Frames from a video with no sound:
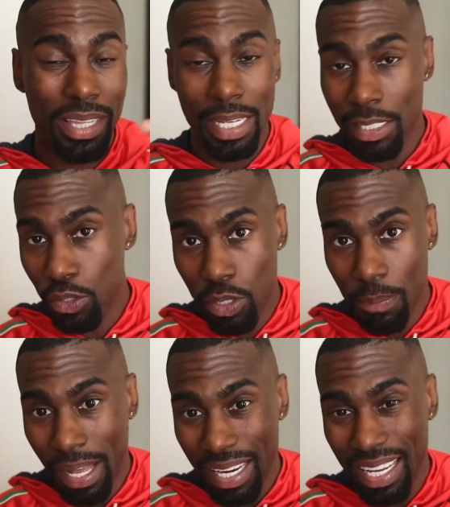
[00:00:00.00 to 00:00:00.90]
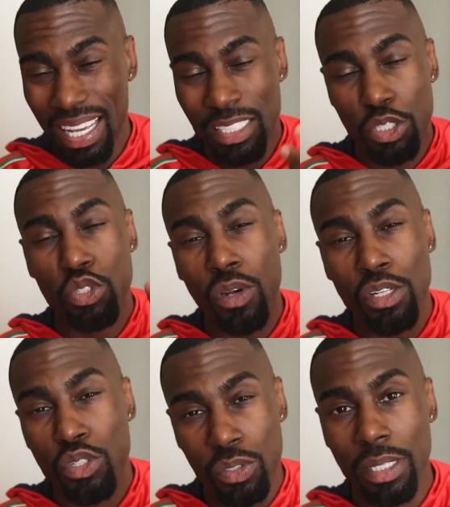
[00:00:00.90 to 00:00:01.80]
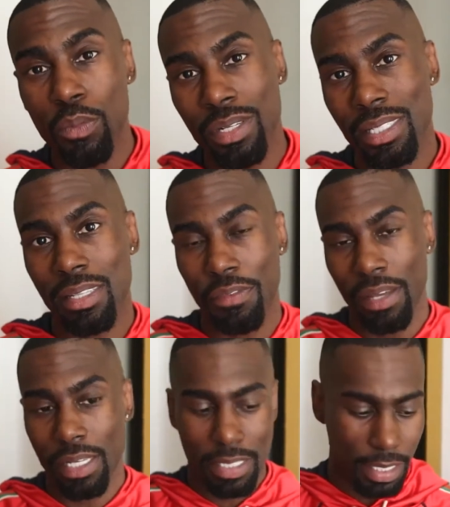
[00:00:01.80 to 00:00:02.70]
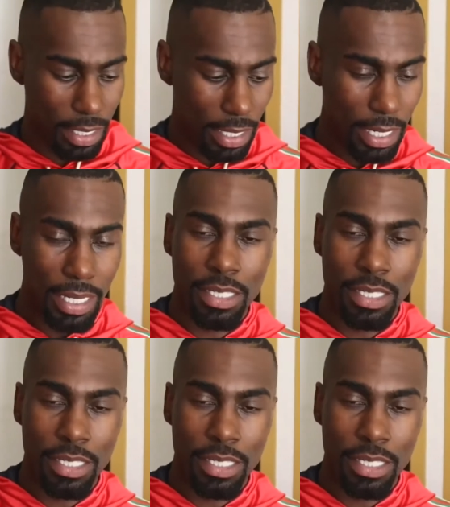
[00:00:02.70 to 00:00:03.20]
what they can do about it, and structurally what's the fix.